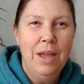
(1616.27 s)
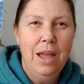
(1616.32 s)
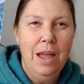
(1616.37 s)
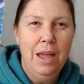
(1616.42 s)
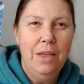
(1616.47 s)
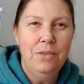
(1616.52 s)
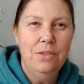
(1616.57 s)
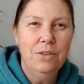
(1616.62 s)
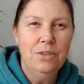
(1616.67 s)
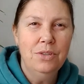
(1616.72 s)

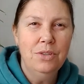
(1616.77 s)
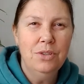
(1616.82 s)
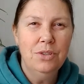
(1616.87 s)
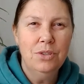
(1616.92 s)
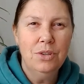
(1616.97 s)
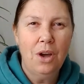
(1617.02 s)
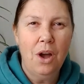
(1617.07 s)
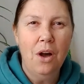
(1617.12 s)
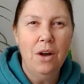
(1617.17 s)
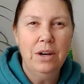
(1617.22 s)
And this is
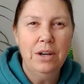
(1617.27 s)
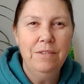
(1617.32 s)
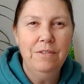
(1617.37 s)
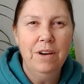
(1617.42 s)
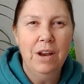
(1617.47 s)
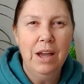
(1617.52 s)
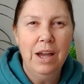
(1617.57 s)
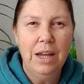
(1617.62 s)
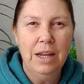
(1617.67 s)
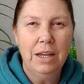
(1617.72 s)
kind of
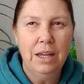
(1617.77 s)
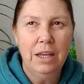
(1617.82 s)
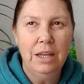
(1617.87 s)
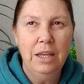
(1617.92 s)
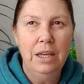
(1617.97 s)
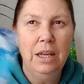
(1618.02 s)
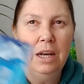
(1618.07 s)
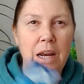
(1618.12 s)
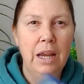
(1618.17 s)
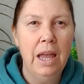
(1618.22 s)
like
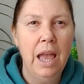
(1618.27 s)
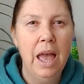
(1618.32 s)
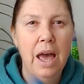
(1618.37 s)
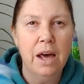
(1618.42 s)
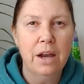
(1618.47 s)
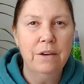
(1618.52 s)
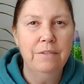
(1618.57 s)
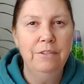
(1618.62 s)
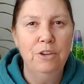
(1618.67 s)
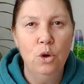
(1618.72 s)
getting
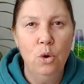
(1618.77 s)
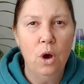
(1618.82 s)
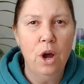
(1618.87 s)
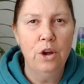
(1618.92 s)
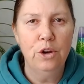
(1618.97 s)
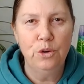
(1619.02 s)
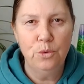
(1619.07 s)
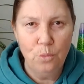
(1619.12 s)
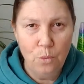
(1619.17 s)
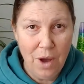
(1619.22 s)
out of your
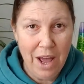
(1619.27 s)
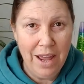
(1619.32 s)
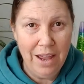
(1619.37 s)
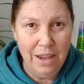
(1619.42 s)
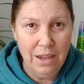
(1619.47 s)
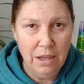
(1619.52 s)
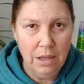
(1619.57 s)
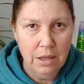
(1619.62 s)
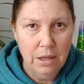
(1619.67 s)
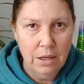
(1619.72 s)
own
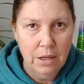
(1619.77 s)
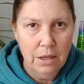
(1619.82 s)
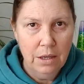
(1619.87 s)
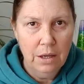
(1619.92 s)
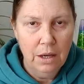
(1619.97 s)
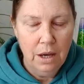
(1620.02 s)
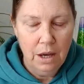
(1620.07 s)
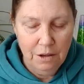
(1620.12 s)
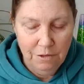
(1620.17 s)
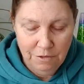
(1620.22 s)
way,
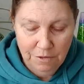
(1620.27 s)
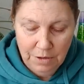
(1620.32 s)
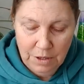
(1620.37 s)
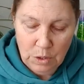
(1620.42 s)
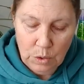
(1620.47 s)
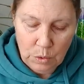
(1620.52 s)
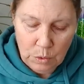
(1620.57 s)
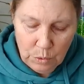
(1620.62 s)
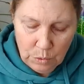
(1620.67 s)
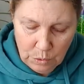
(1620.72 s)
I
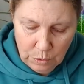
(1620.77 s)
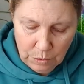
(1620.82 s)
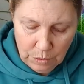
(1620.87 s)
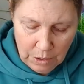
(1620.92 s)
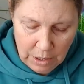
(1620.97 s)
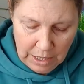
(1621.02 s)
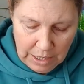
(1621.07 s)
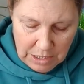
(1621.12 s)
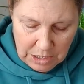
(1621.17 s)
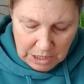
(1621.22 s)
feel,
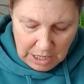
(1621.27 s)
right?